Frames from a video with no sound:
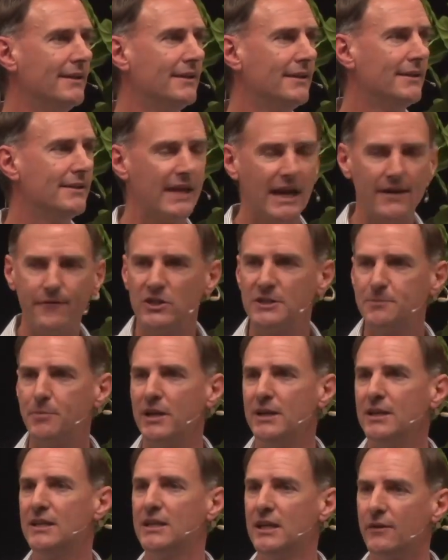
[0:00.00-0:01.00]
David's
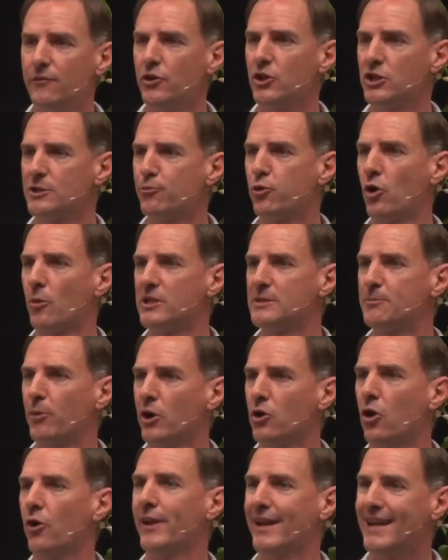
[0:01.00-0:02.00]
been given this promise by
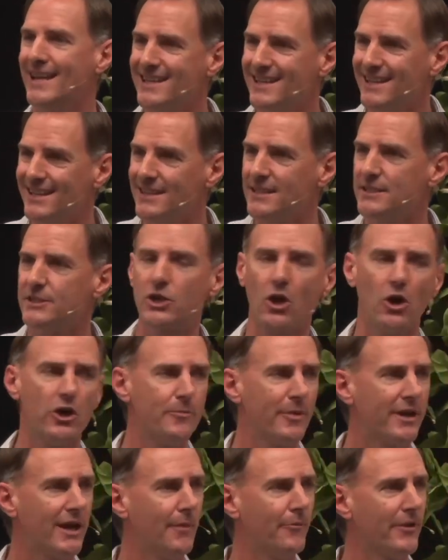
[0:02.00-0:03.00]
God that he is going to
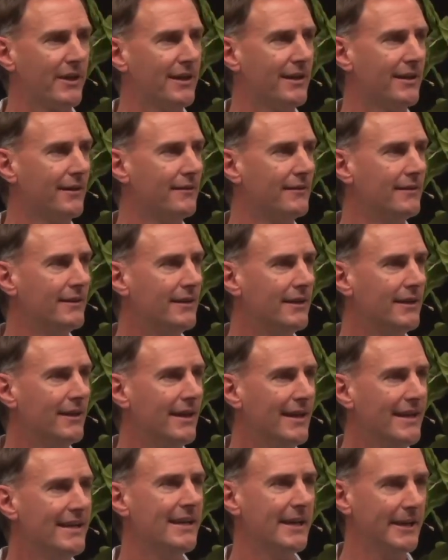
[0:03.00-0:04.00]
become the king.
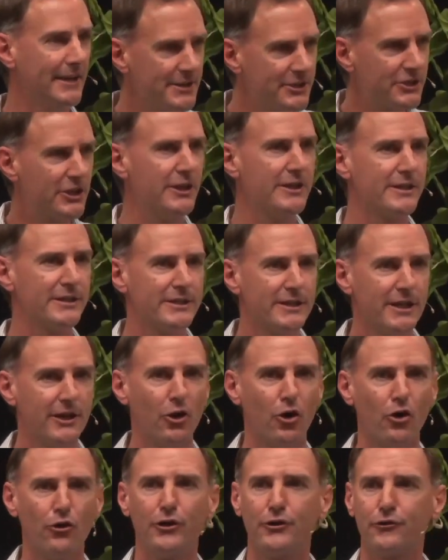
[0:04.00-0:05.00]
He is going to sit
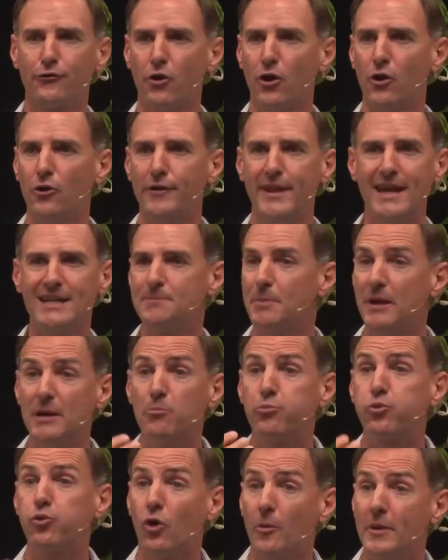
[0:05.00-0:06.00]
on the throne. That's been
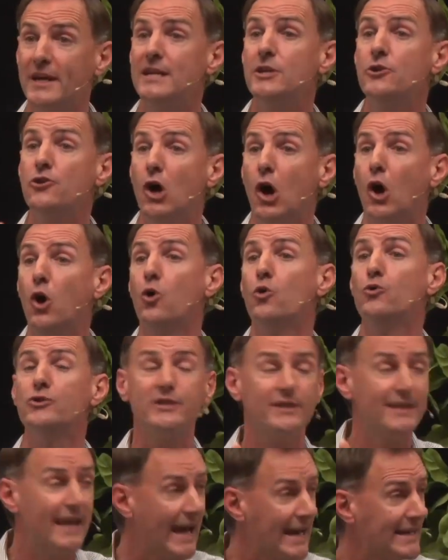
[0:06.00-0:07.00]
promised. He
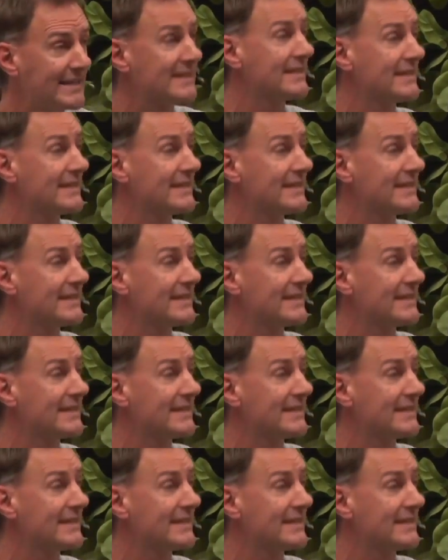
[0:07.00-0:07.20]
knows that's